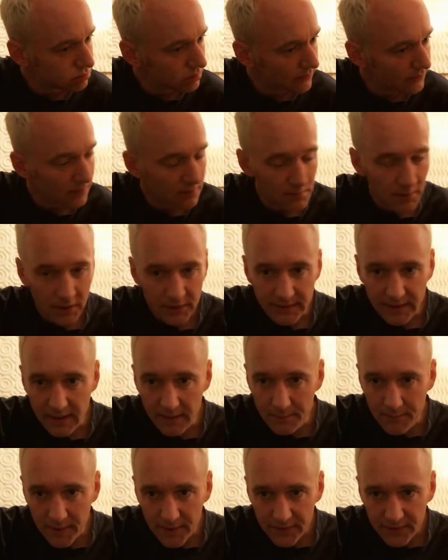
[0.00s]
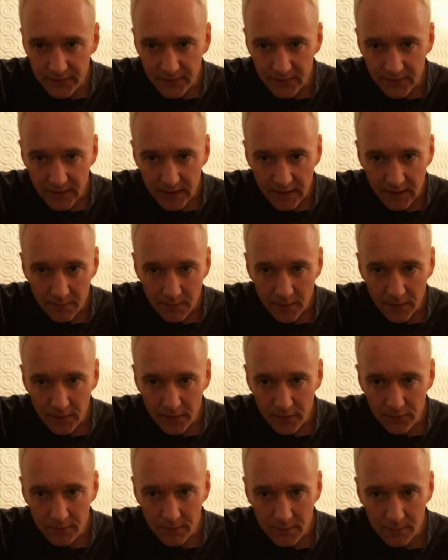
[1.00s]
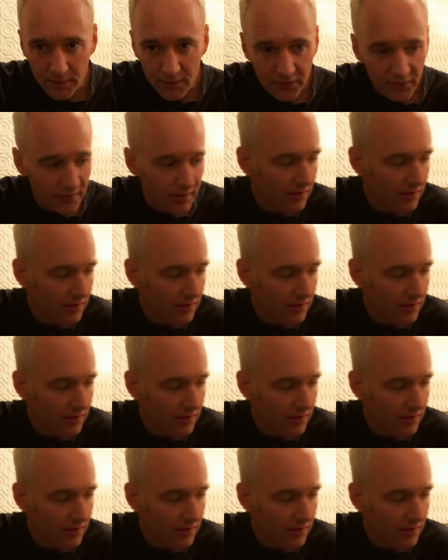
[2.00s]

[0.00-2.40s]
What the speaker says: for about 10 months, and about 3 months